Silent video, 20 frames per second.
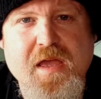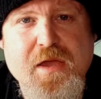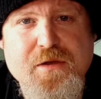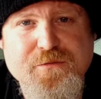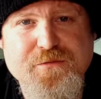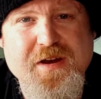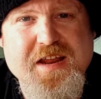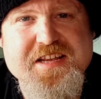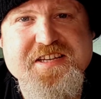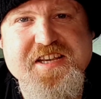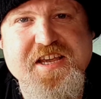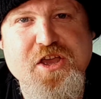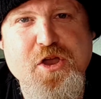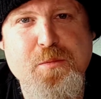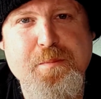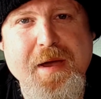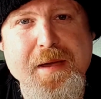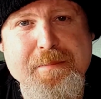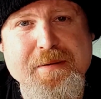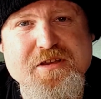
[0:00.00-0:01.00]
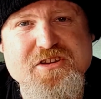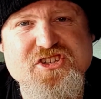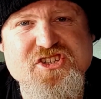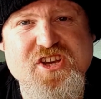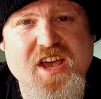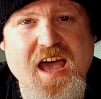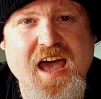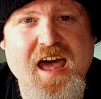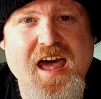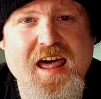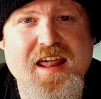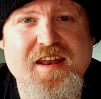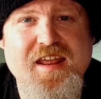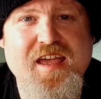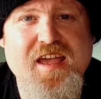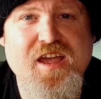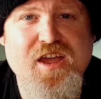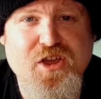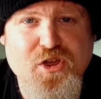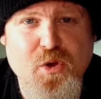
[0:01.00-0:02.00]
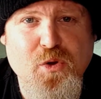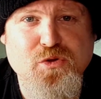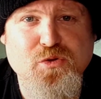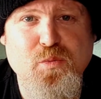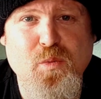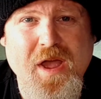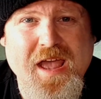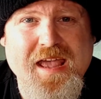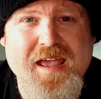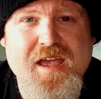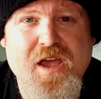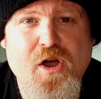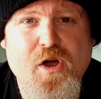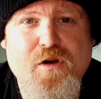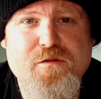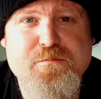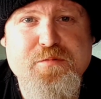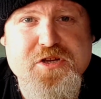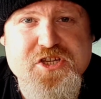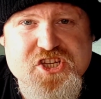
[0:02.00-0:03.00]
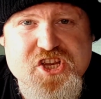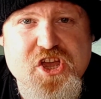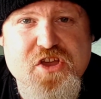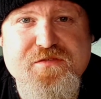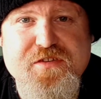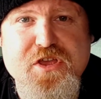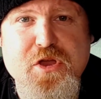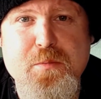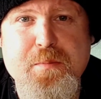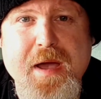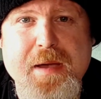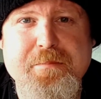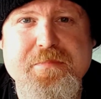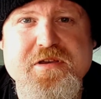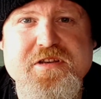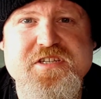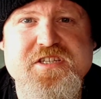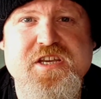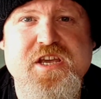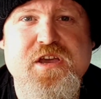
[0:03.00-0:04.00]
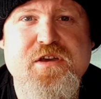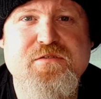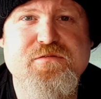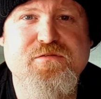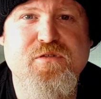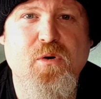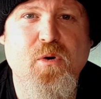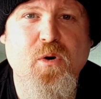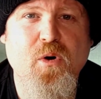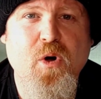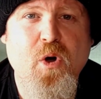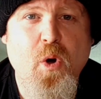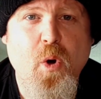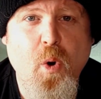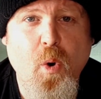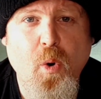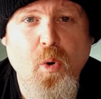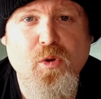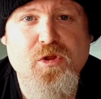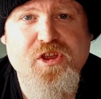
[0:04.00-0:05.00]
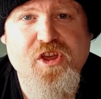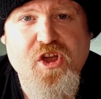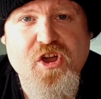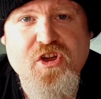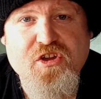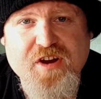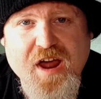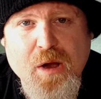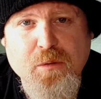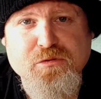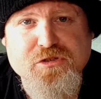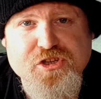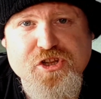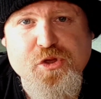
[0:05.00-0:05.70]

Freezing your peppers are a good way of preserving your peppers for all year round